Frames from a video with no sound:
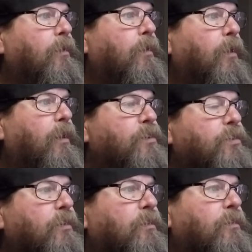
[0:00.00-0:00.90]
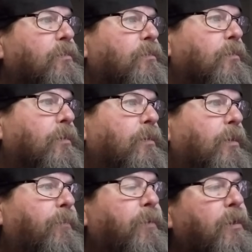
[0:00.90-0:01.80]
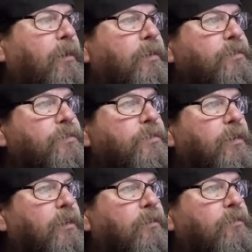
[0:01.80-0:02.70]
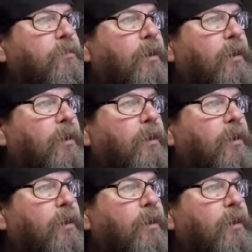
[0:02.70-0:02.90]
Initial appearance is, it's